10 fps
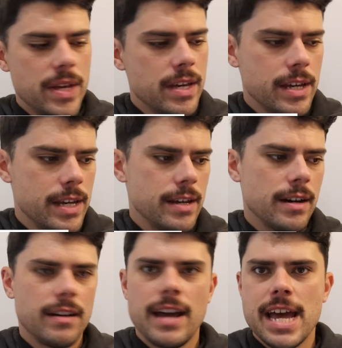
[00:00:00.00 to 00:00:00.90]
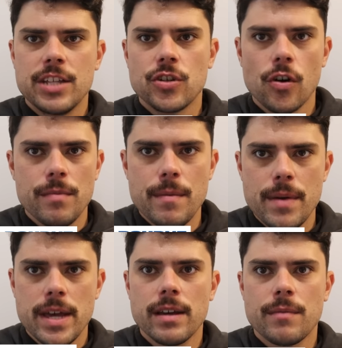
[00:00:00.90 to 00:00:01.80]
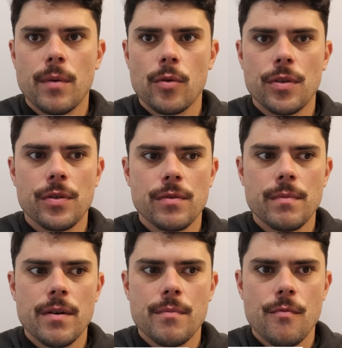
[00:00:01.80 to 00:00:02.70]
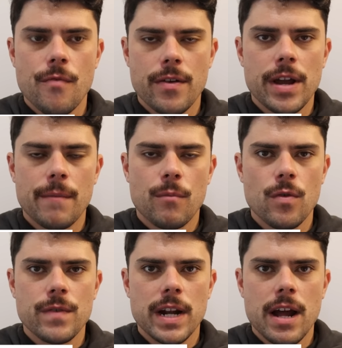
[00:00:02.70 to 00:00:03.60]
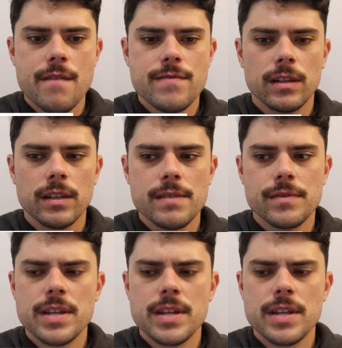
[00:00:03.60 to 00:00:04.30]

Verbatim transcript: Biggie here and Toby Pink. Both of them are very unproven at AFL level.